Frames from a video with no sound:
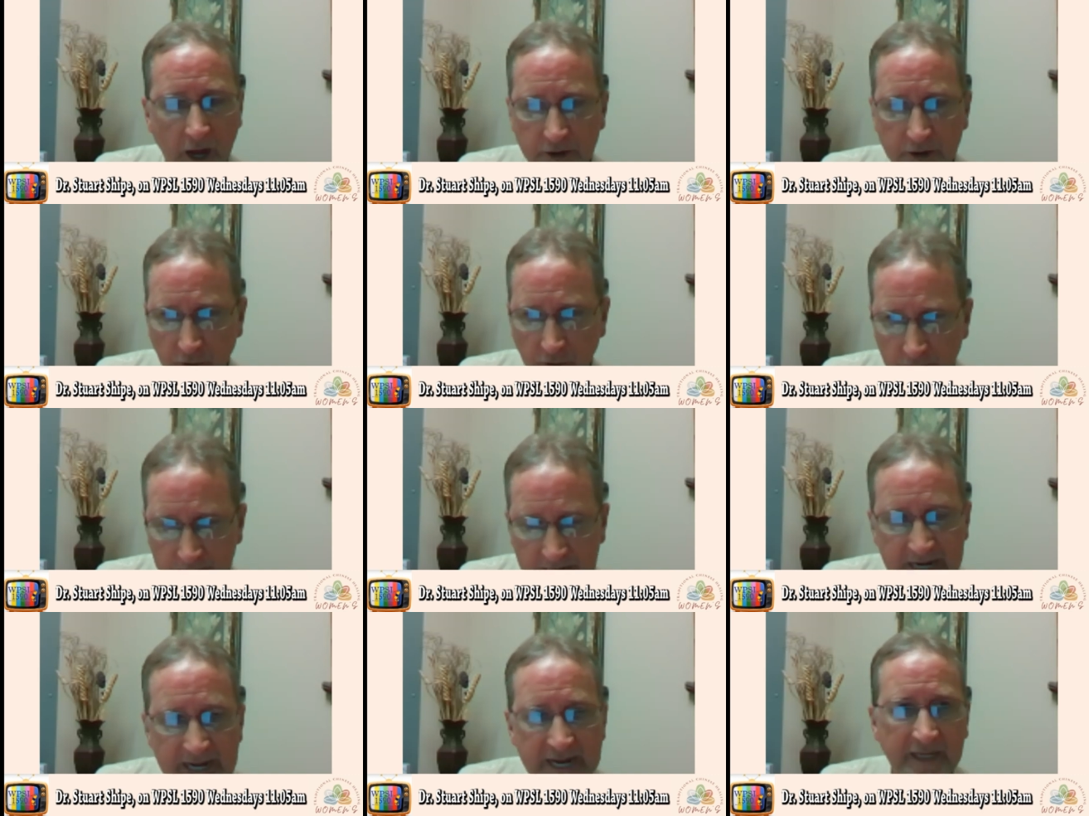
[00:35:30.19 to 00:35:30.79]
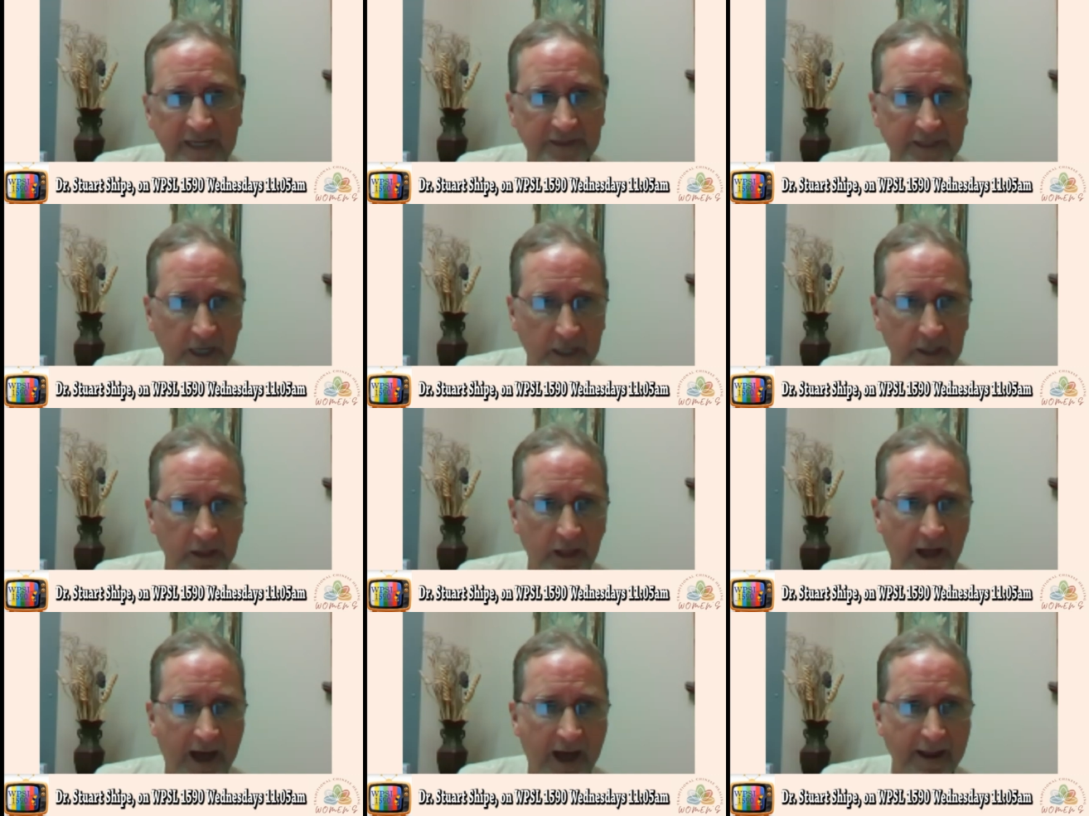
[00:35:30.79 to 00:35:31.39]
underneath the
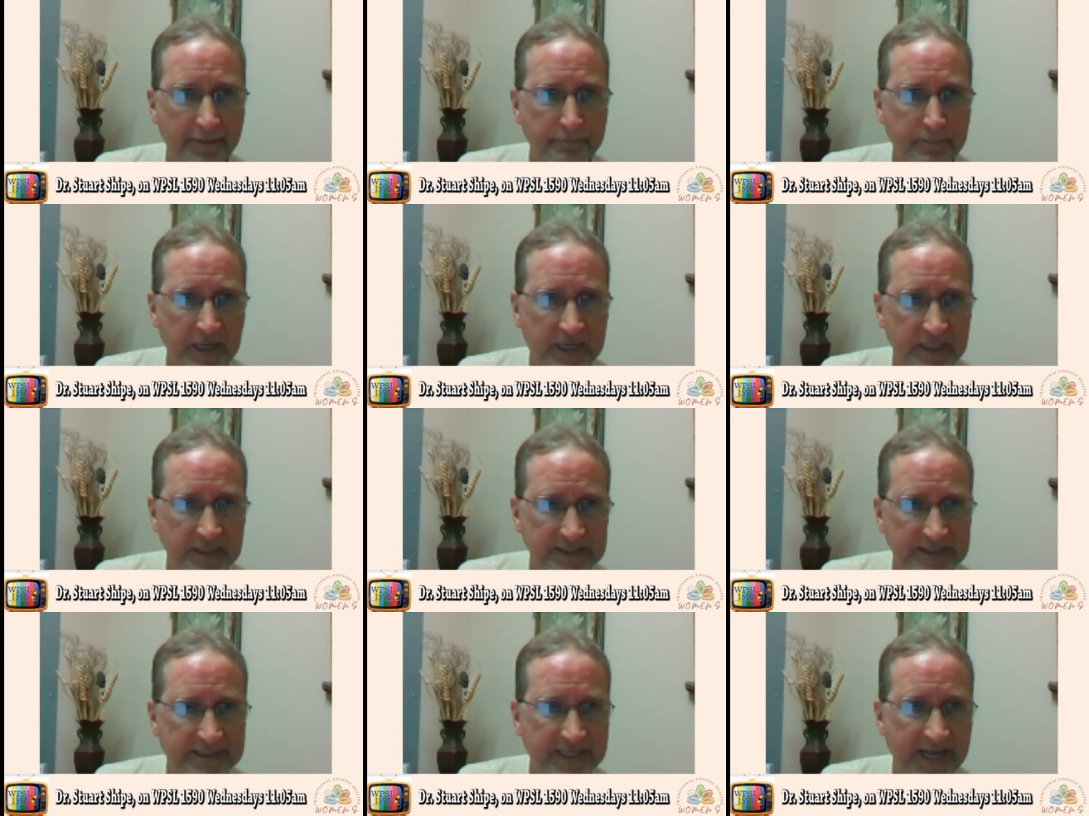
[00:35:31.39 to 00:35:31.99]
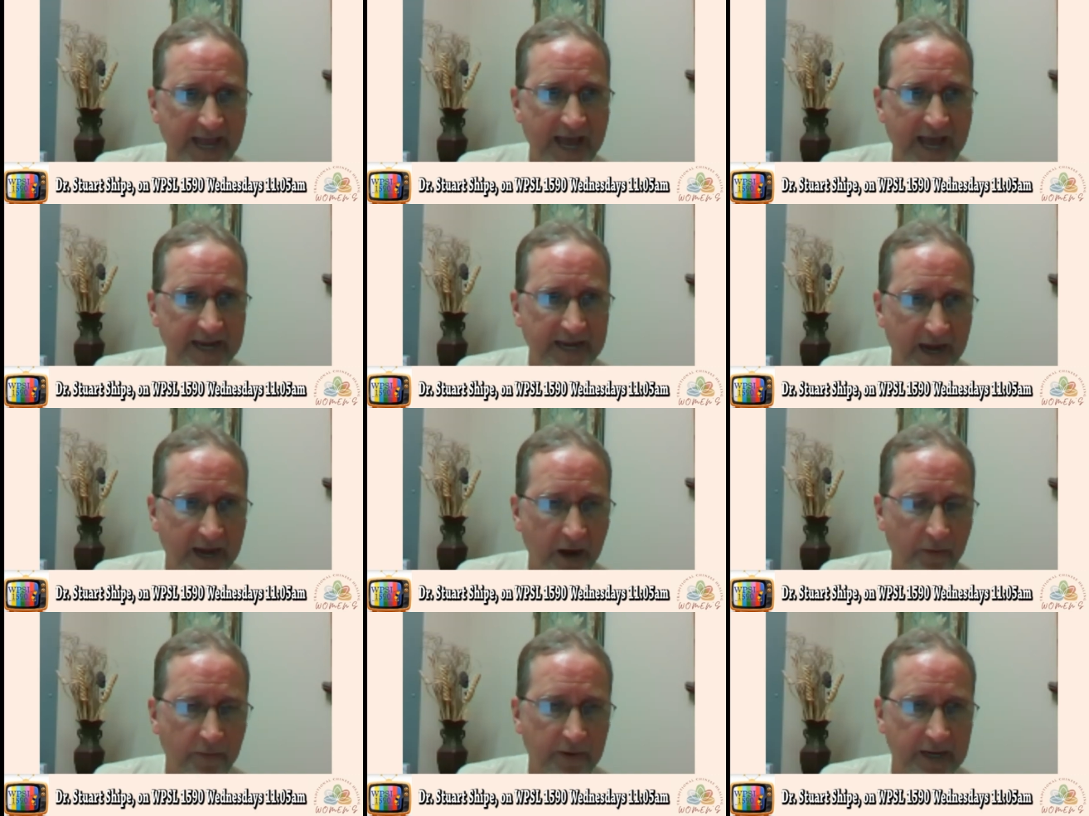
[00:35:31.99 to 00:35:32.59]
clot because that
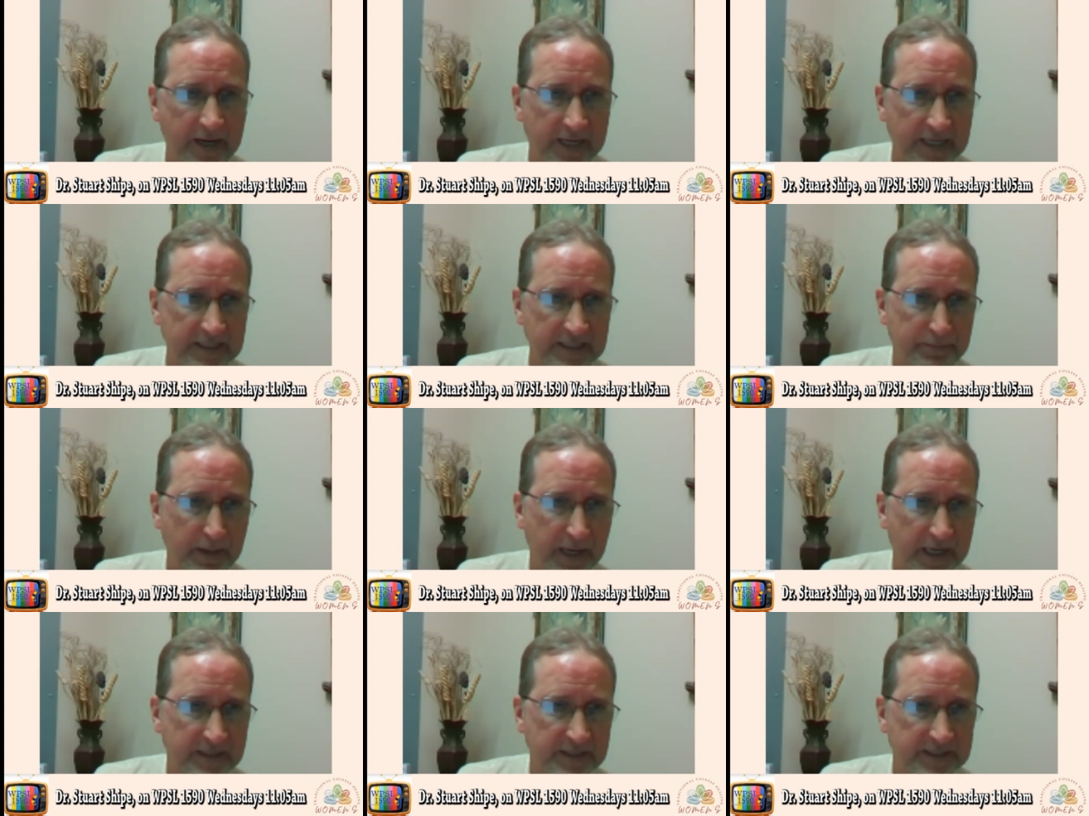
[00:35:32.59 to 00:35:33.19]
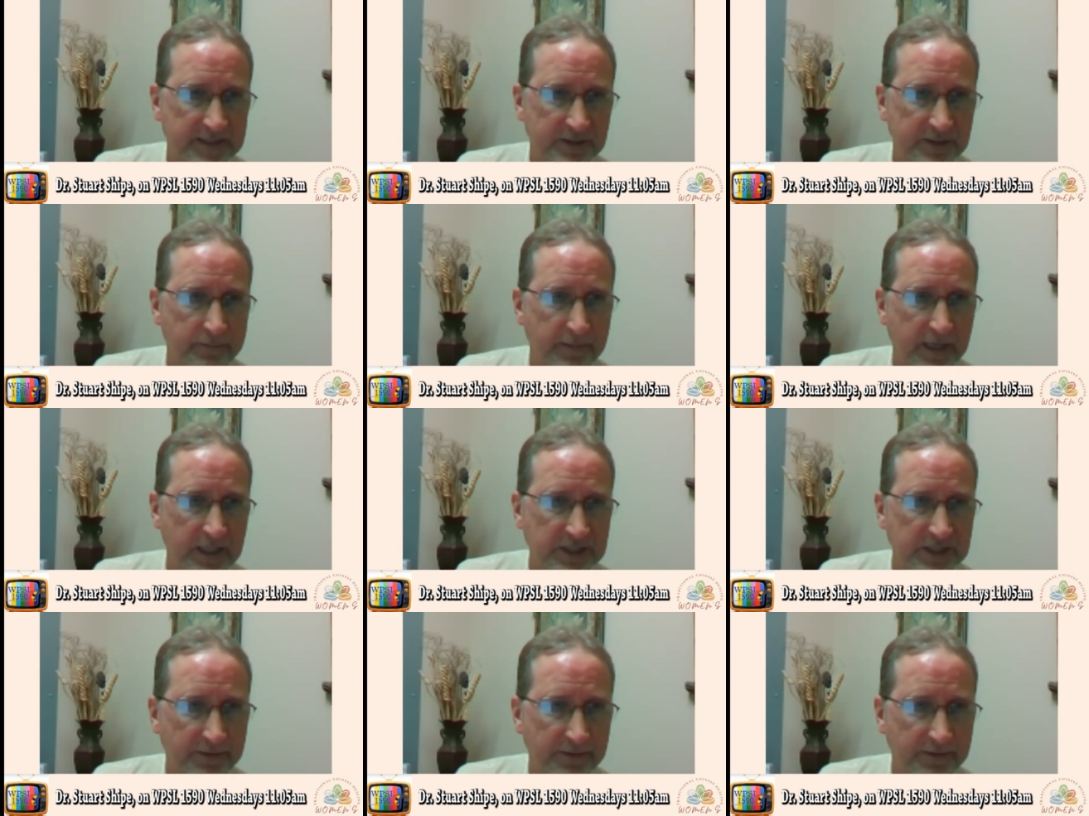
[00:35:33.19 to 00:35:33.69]
area has been so much